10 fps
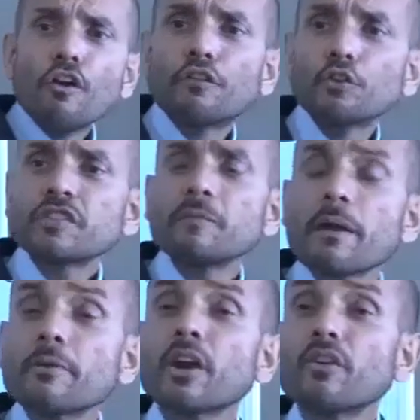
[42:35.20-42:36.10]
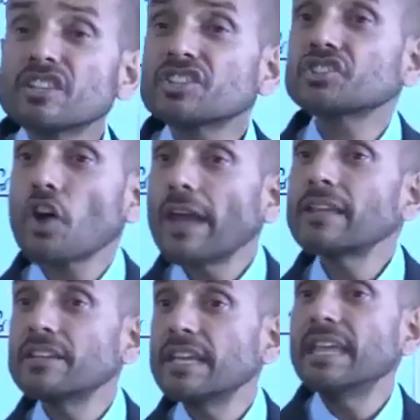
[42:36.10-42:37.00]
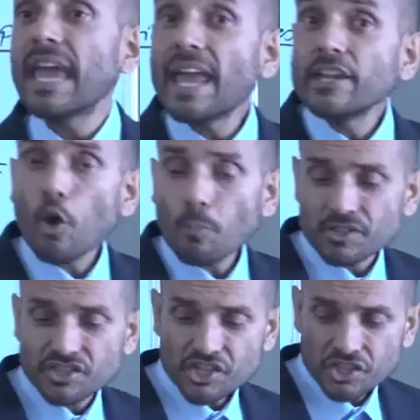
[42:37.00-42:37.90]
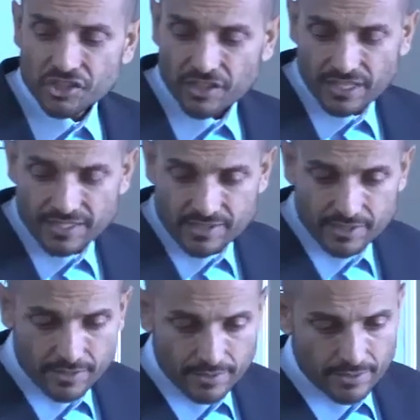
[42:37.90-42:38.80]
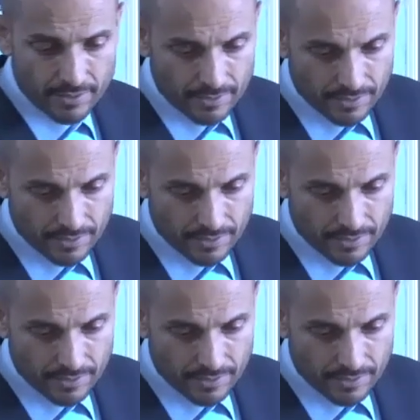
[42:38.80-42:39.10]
Future America are silent in any opposition to this. In